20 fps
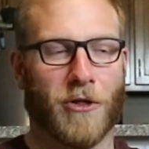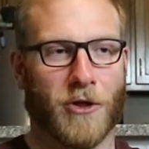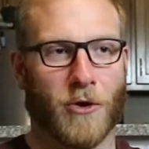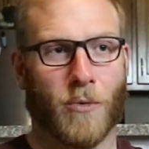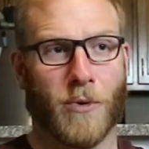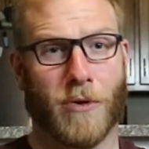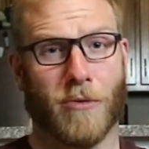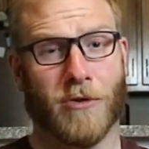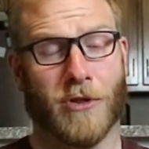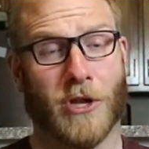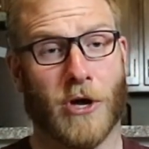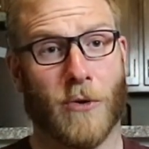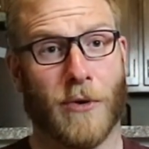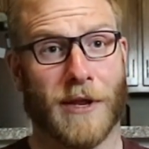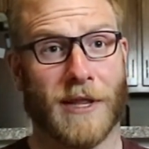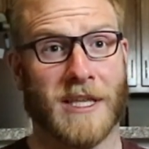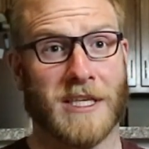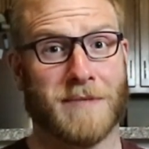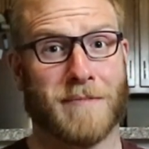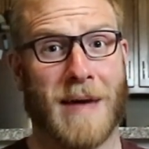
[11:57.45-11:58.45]
although we were
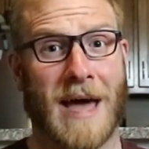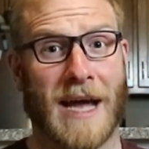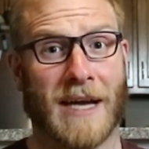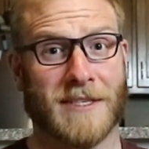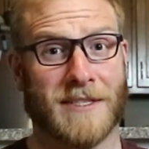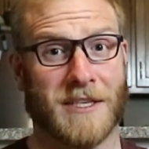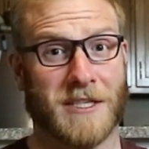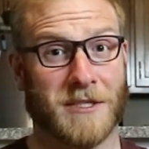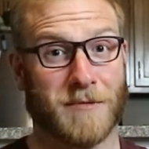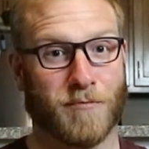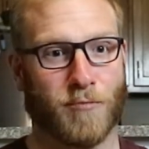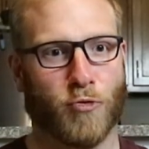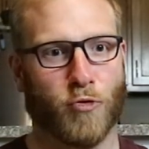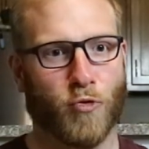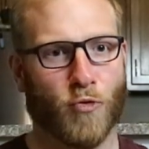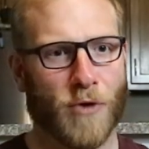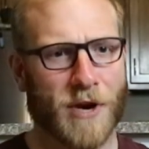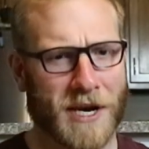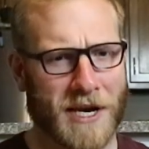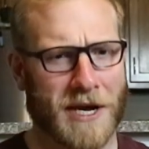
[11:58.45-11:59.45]
loading these magazines
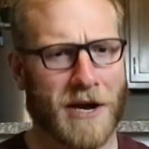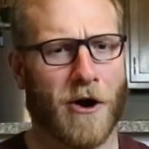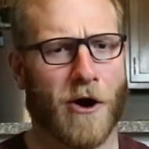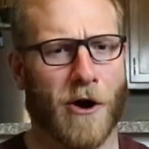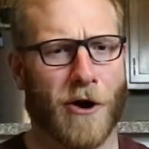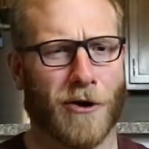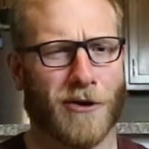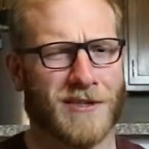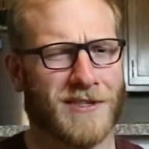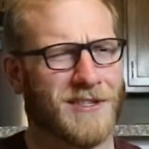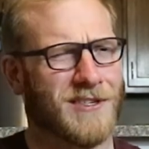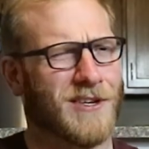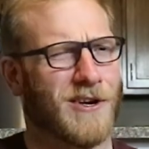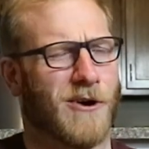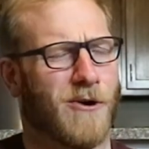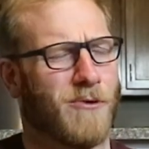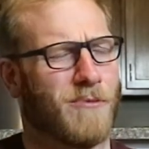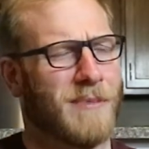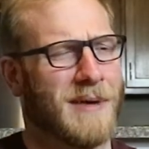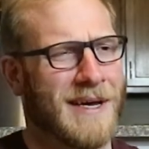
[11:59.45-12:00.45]
pretty hard,
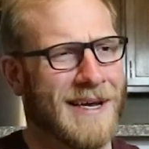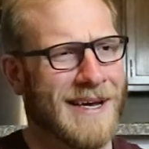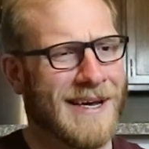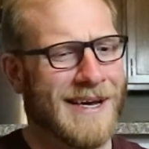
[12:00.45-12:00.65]
so